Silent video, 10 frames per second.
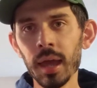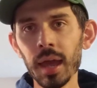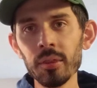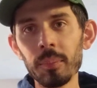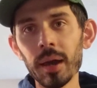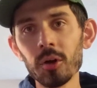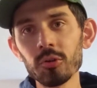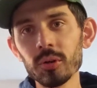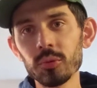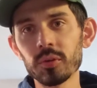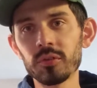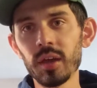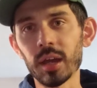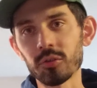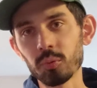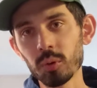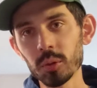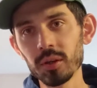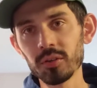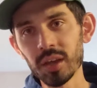And the boundaries with sex. What do
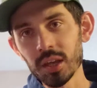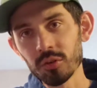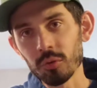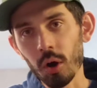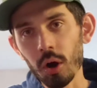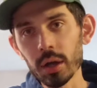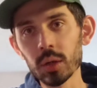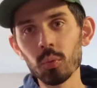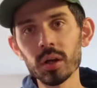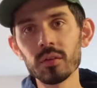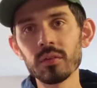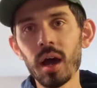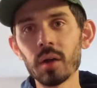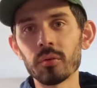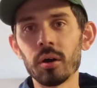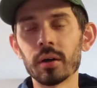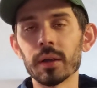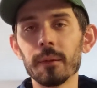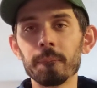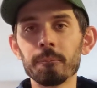we say is wrong and what is not wrong?
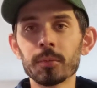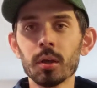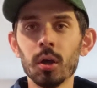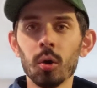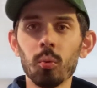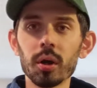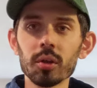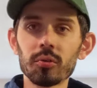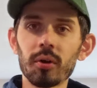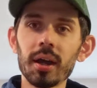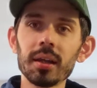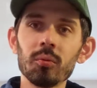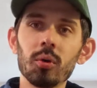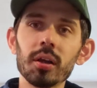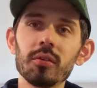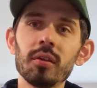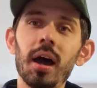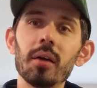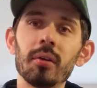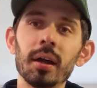What is right and what is
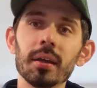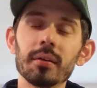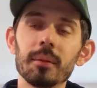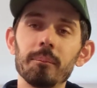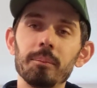not right?